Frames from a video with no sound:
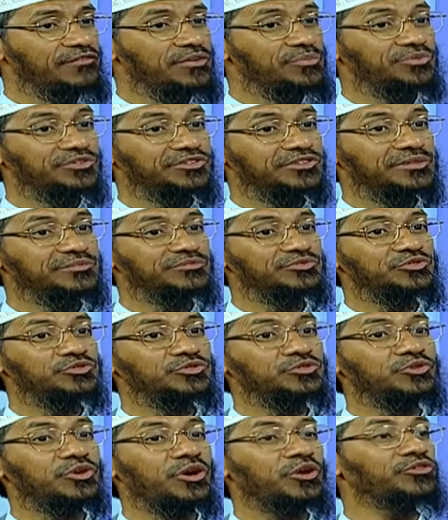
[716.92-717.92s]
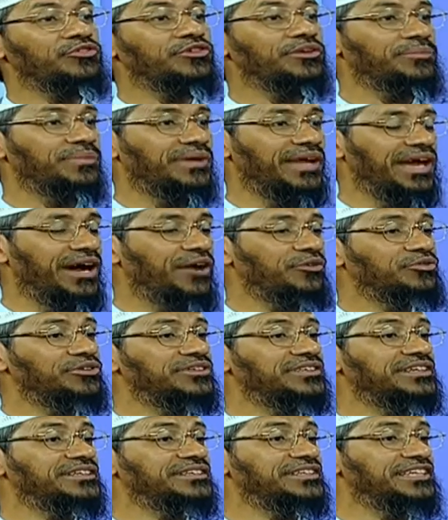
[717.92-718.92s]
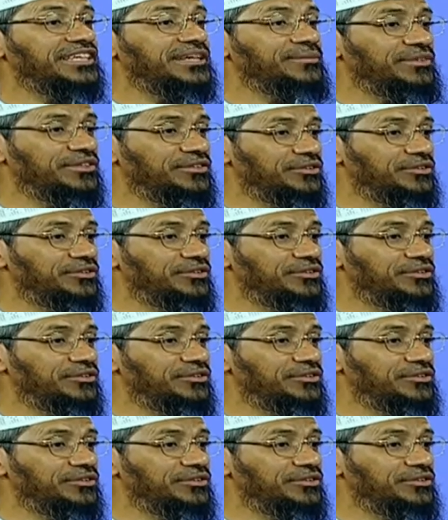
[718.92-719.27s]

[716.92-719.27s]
And we Muslims should know how to reply, how to turn the